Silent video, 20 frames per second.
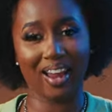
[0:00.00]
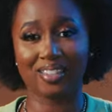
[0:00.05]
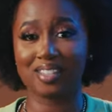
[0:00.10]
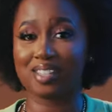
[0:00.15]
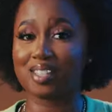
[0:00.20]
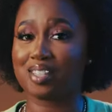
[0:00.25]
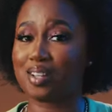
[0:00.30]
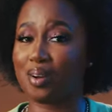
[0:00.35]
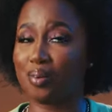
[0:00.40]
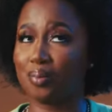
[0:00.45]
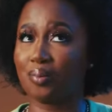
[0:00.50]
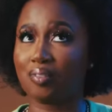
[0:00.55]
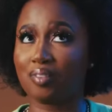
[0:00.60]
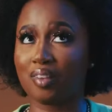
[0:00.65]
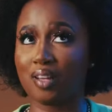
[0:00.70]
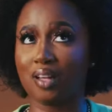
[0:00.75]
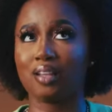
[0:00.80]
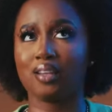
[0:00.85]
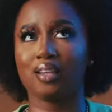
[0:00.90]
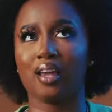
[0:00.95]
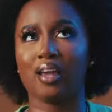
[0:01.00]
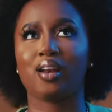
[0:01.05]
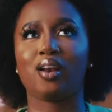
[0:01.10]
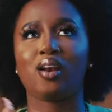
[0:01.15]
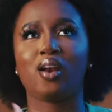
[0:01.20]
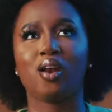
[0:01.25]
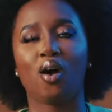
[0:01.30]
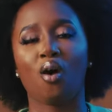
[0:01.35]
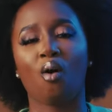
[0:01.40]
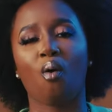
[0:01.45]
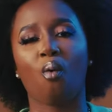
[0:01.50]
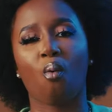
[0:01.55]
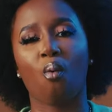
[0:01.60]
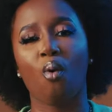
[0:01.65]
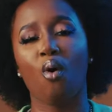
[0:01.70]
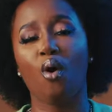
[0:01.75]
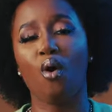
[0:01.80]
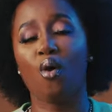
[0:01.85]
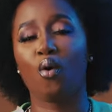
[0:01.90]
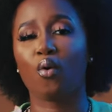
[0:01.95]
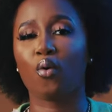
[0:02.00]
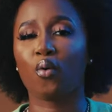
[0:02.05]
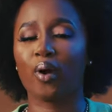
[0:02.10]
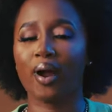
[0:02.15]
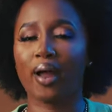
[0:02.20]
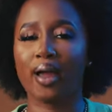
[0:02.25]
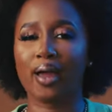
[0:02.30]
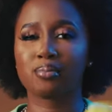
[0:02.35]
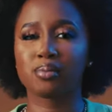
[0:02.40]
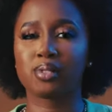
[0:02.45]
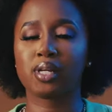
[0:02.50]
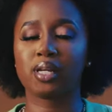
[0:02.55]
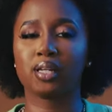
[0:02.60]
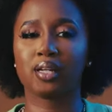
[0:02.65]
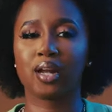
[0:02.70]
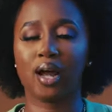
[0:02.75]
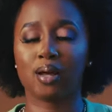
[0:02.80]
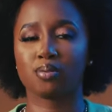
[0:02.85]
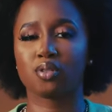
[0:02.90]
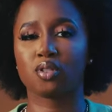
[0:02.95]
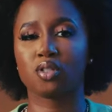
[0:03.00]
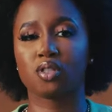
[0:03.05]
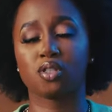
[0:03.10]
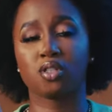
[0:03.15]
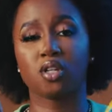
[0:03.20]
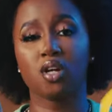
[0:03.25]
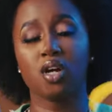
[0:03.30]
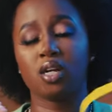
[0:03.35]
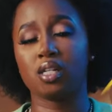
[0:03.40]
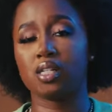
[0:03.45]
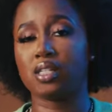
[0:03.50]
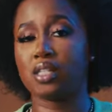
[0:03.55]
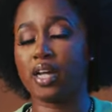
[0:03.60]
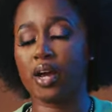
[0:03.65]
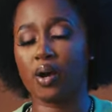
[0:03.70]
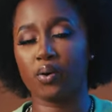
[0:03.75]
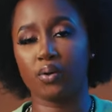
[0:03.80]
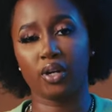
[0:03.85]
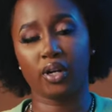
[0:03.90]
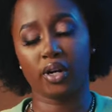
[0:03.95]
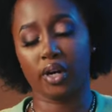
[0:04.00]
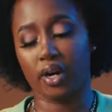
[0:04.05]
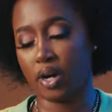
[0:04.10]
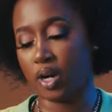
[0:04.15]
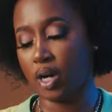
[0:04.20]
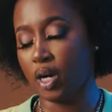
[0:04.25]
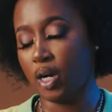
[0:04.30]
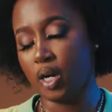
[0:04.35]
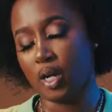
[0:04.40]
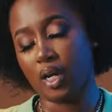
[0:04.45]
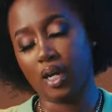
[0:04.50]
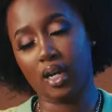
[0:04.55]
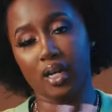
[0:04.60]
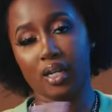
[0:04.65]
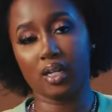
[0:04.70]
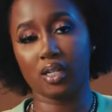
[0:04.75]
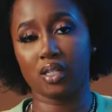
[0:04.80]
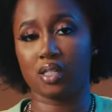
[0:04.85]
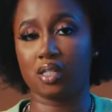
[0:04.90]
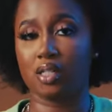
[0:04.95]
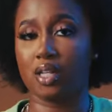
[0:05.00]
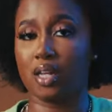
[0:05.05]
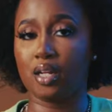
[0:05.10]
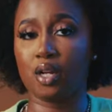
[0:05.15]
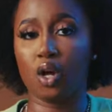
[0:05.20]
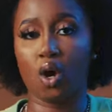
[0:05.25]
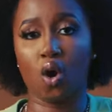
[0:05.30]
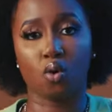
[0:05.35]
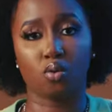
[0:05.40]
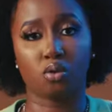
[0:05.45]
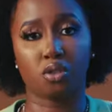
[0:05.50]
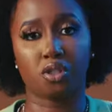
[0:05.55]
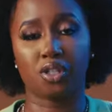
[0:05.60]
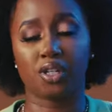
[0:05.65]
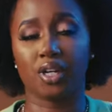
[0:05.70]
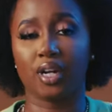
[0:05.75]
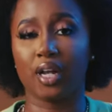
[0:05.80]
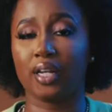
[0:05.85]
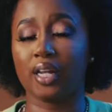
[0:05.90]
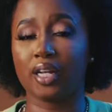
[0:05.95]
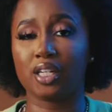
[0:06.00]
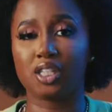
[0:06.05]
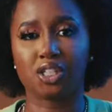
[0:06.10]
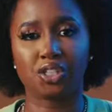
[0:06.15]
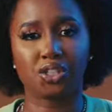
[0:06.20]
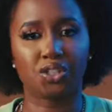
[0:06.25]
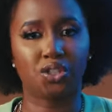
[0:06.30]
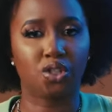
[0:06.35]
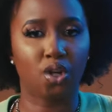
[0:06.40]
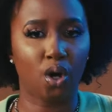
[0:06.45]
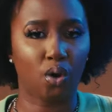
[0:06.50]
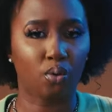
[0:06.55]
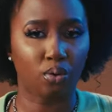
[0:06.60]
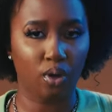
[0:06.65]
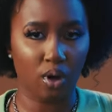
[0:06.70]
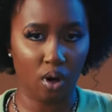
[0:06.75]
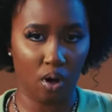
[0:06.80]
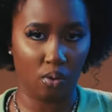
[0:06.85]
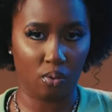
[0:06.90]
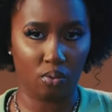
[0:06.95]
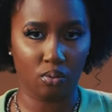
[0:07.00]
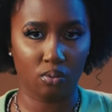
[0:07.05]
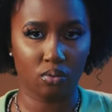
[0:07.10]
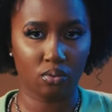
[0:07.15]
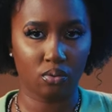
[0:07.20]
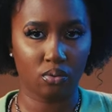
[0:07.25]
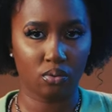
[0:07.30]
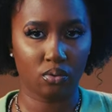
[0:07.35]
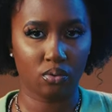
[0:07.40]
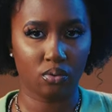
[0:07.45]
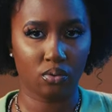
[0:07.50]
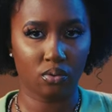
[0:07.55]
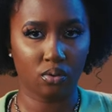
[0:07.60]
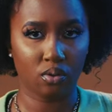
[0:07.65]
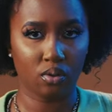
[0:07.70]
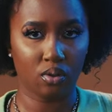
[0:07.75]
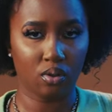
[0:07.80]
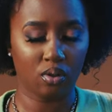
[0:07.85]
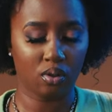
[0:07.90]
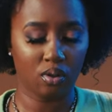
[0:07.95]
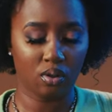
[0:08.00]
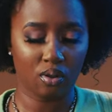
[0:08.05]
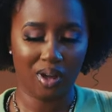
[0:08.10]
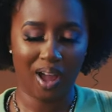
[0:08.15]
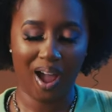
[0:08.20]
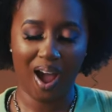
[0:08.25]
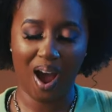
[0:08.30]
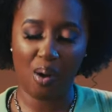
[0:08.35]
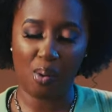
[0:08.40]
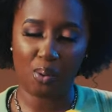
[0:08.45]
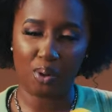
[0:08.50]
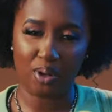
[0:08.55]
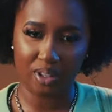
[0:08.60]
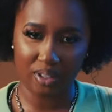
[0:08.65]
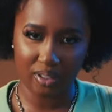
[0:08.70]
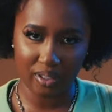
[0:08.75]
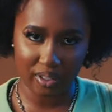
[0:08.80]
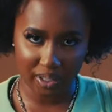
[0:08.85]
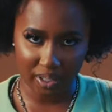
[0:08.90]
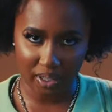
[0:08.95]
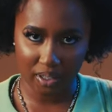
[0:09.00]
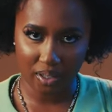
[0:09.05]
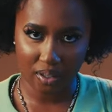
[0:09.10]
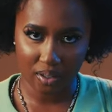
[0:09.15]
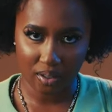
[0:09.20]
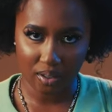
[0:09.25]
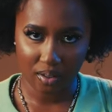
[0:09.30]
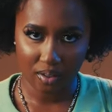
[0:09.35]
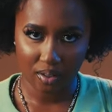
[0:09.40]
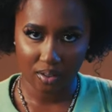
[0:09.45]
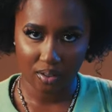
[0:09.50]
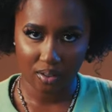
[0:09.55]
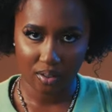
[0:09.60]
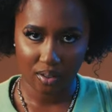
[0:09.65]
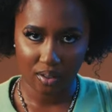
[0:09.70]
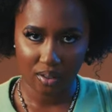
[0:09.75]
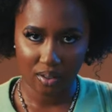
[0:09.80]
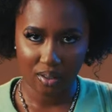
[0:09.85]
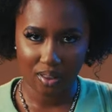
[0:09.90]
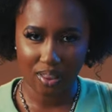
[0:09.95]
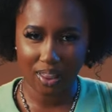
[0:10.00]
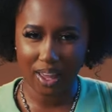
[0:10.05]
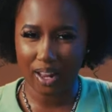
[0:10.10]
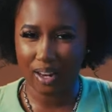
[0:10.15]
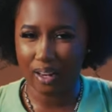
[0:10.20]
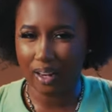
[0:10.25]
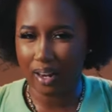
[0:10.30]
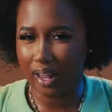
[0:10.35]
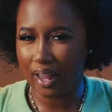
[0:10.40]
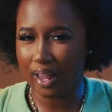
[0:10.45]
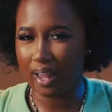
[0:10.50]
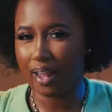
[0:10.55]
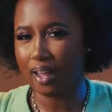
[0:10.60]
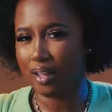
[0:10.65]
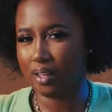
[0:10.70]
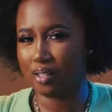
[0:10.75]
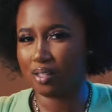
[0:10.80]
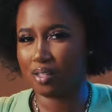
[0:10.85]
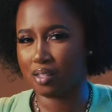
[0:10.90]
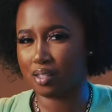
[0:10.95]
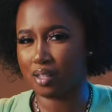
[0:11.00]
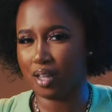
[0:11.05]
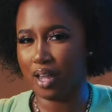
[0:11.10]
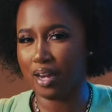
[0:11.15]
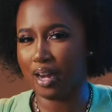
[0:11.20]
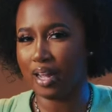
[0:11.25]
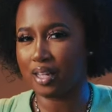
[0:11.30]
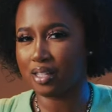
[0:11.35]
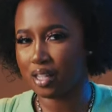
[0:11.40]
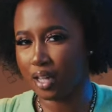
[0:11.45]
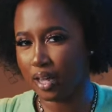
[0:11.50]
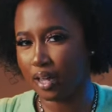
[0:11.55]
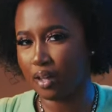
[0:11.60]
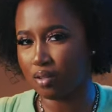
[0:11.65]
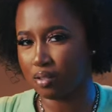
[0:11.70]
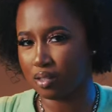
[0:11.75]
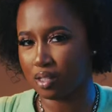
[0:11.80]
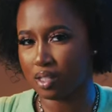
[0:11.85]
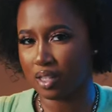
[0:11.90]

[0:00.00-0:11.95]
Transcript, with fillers: I just don't think they know crabs and lobsters down there in the, in the ocean and they just don't know how good they legs and they tails